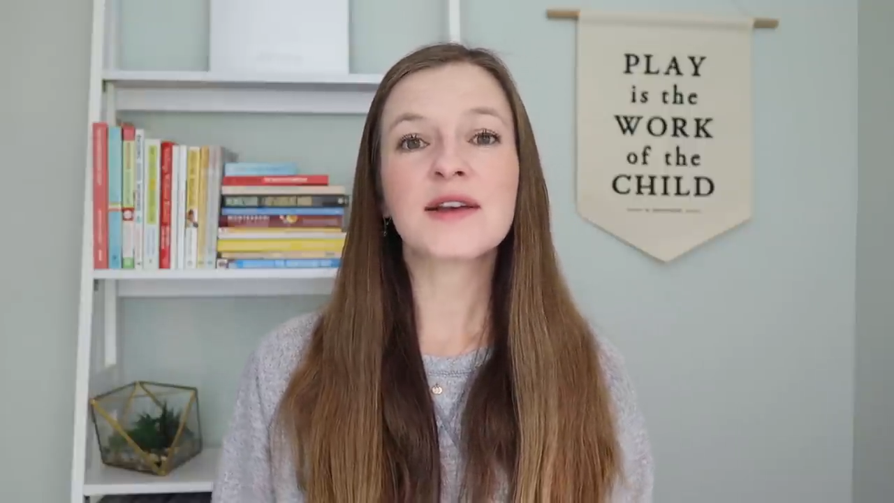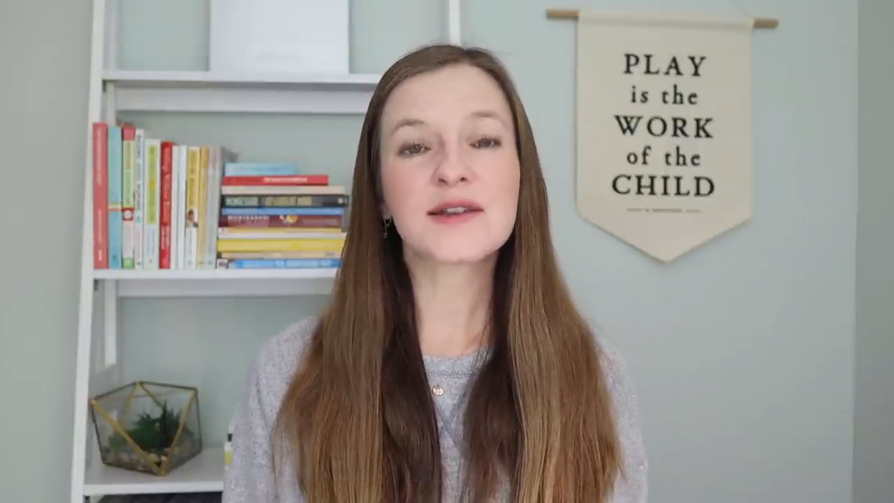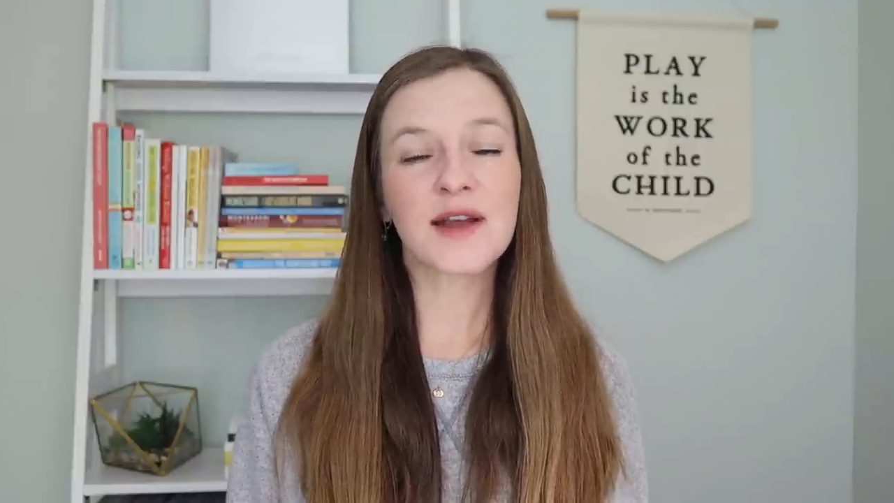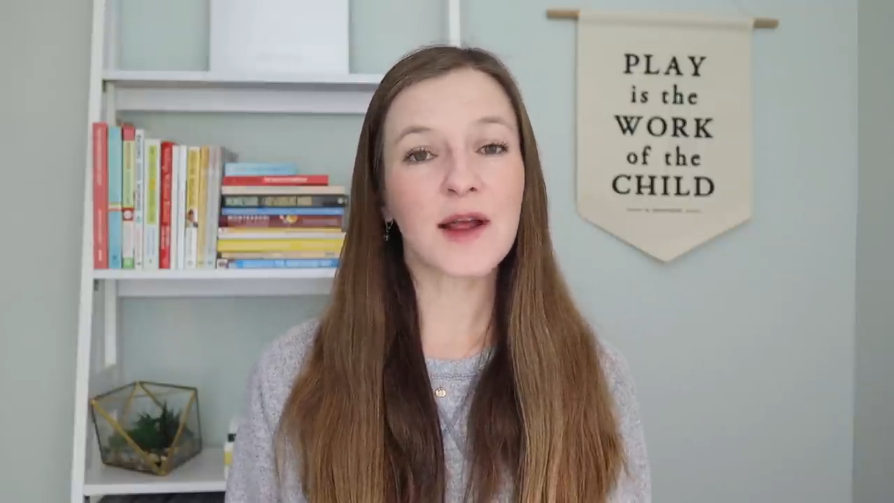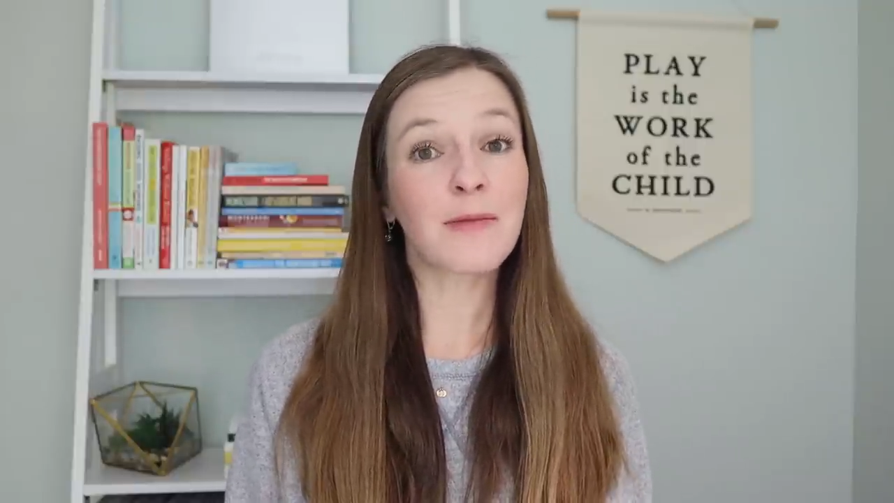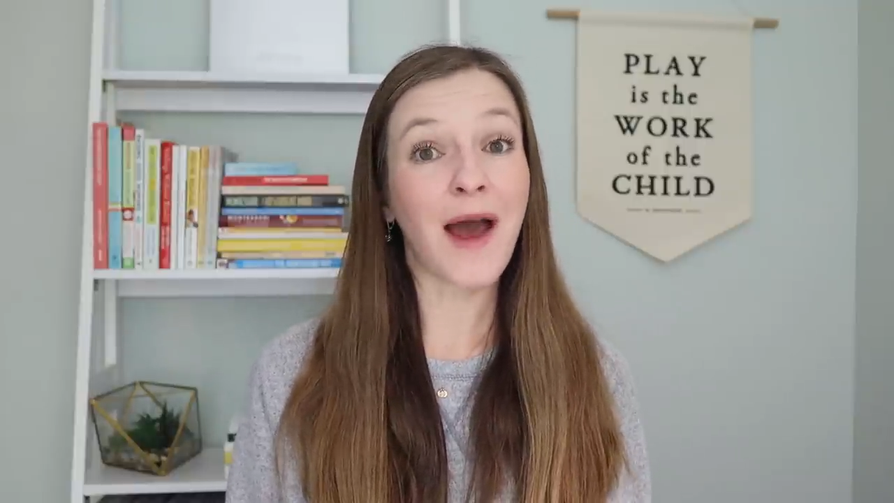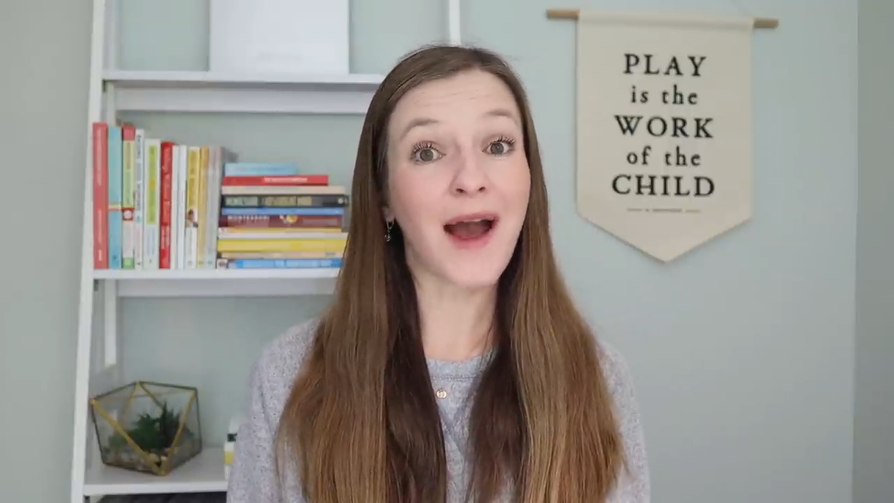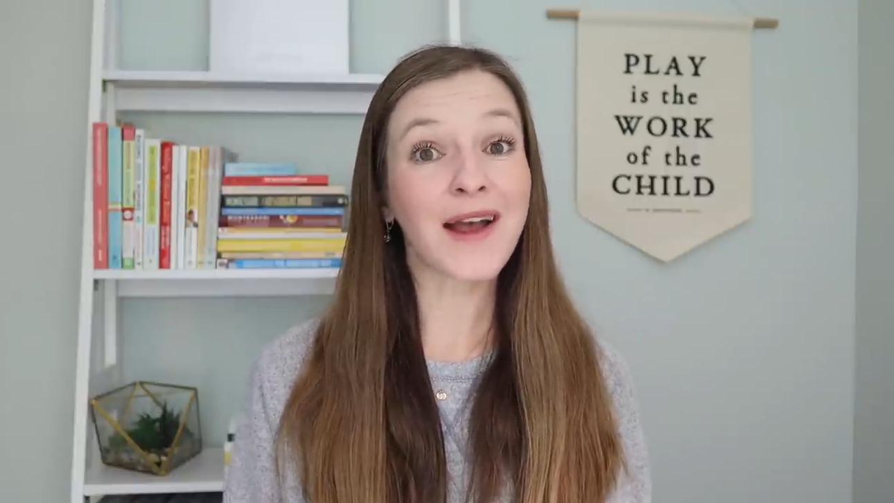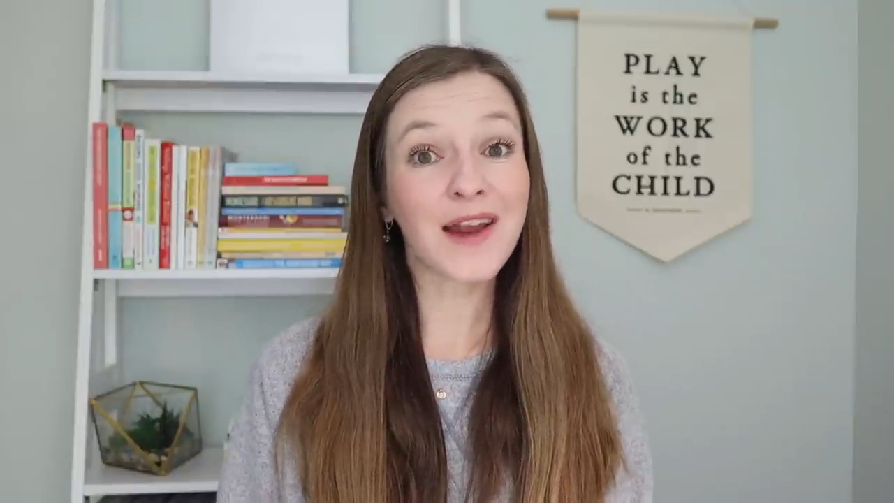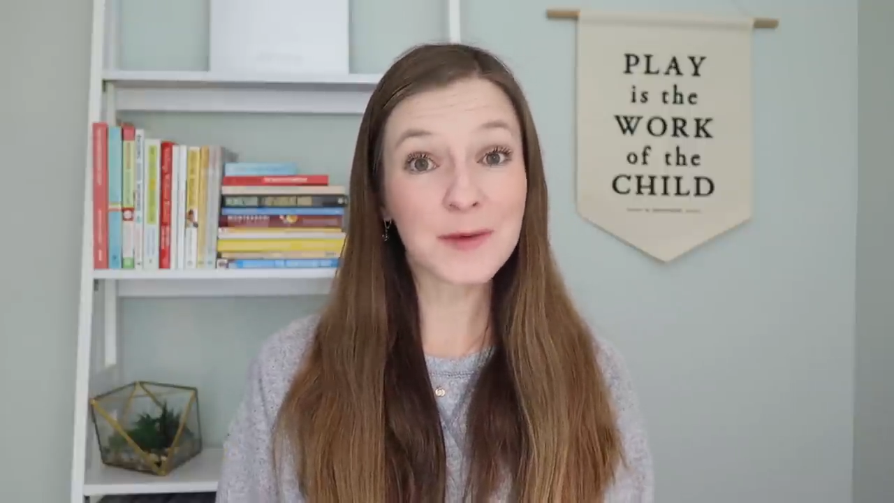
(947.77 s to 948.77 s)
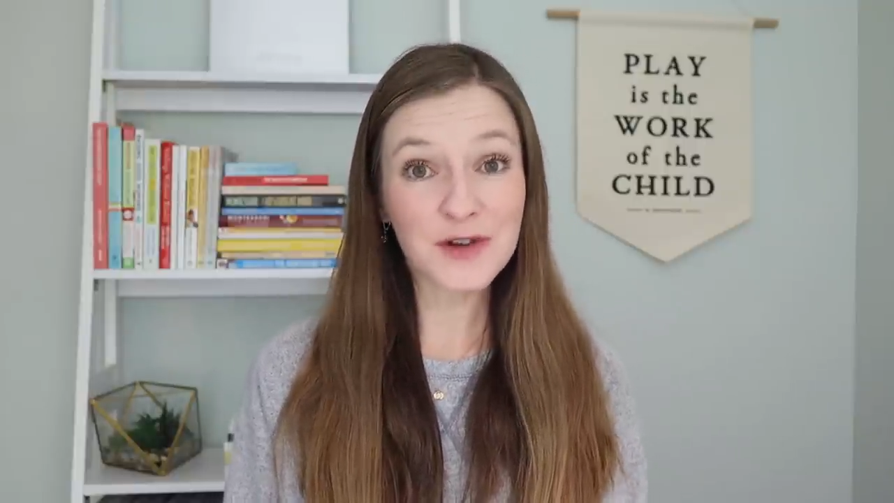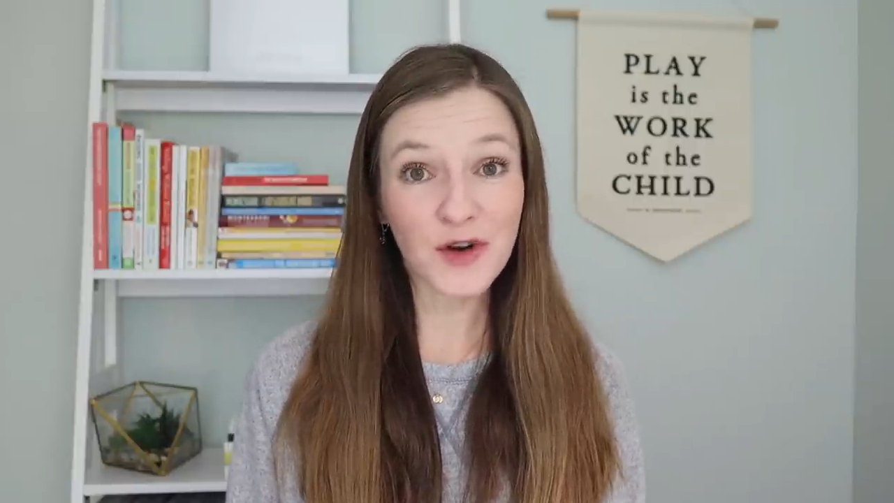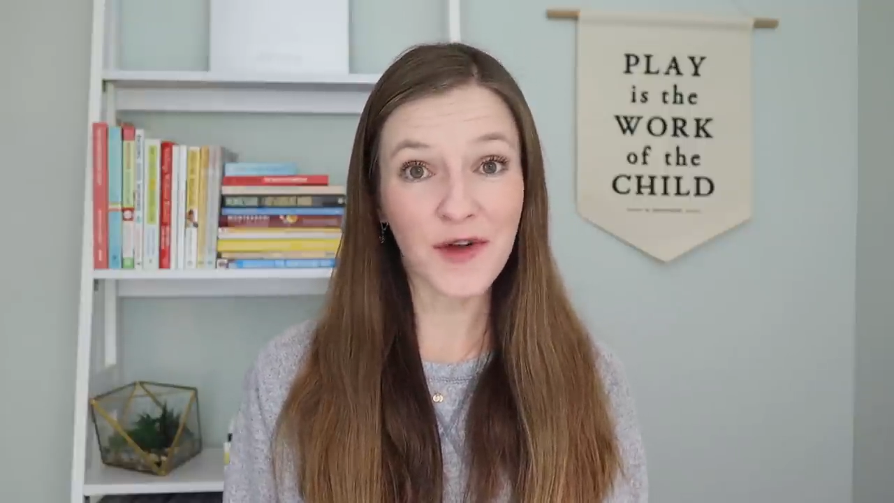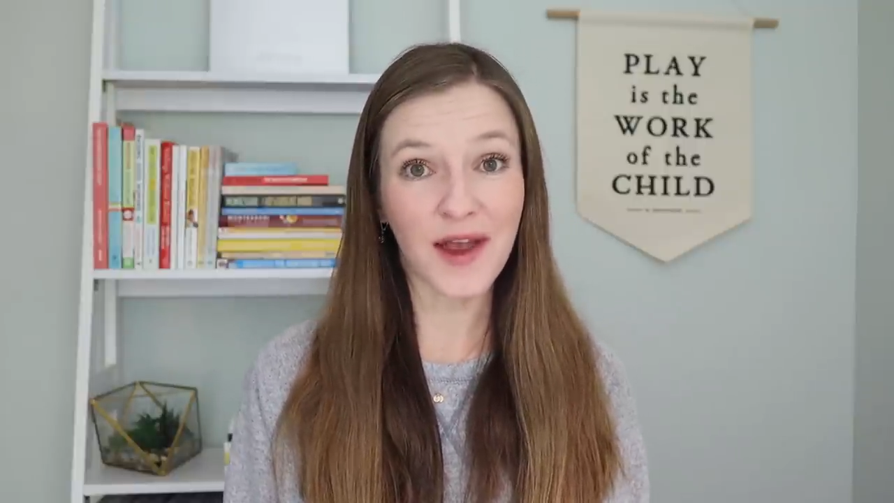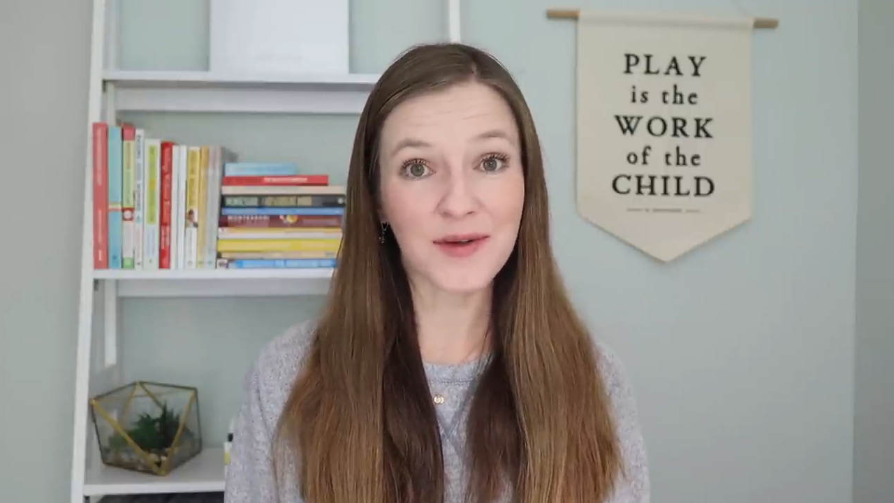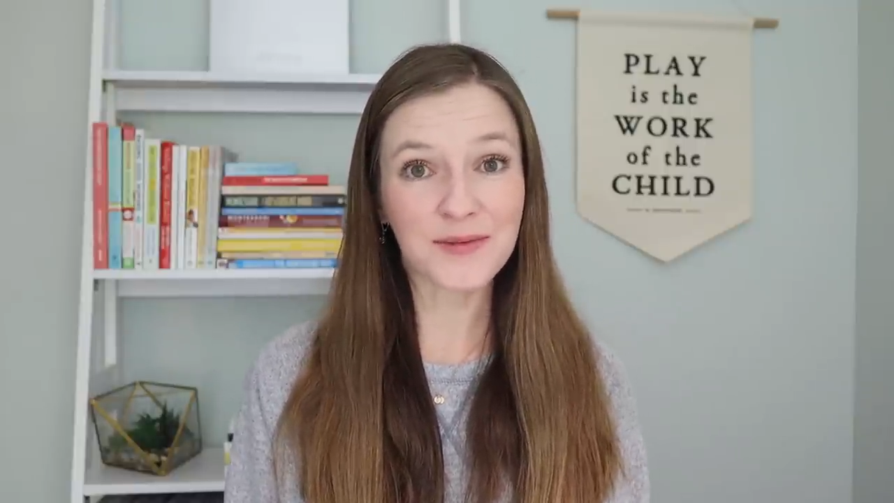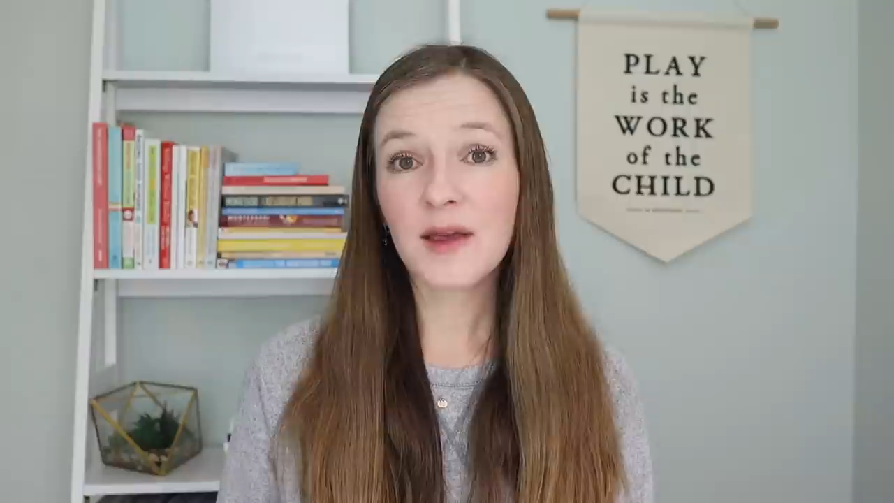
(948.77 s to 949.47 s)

sitting back and observing.